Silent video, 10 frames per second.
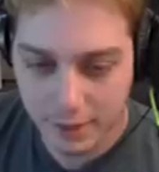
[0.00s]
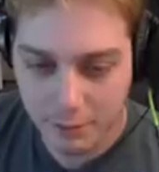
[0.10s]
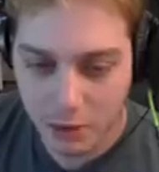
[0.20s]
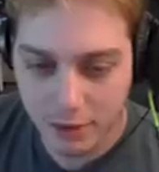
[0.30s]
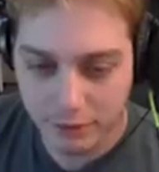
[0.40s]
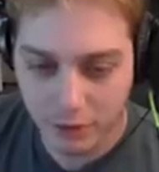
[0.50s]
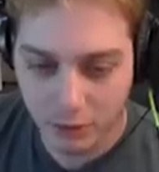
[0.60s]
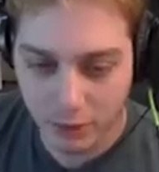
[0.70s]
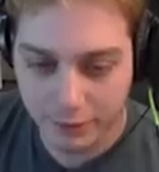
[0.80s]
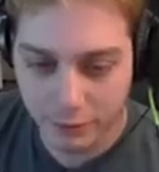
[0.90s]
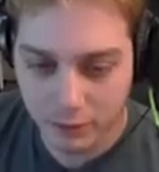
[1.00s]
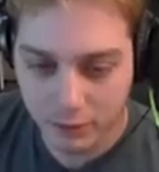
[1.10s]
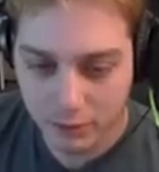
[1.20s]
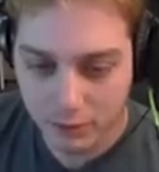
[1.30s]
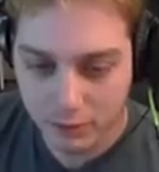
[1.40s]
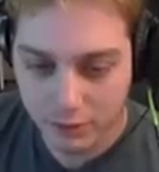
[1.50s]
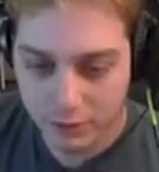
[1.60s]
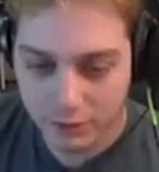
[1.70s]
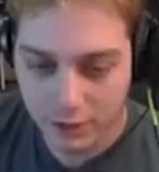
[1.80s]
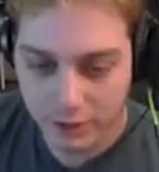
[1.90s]
I'm going assault rifle. It's
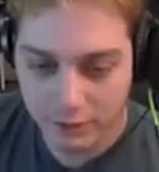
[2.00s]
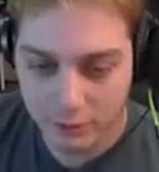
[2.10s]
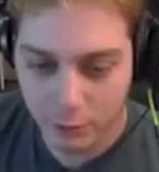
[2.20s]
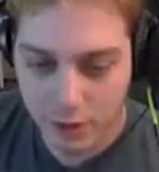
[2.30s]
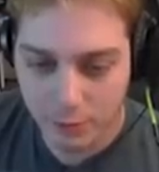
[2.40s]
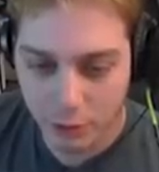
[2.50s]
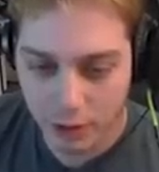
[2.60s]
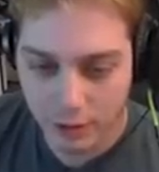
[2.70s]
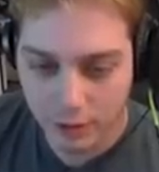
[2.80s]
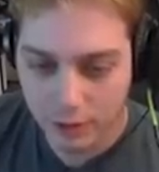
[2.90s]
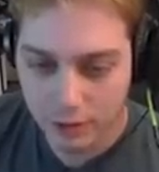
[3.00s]
because I like to spray and pray.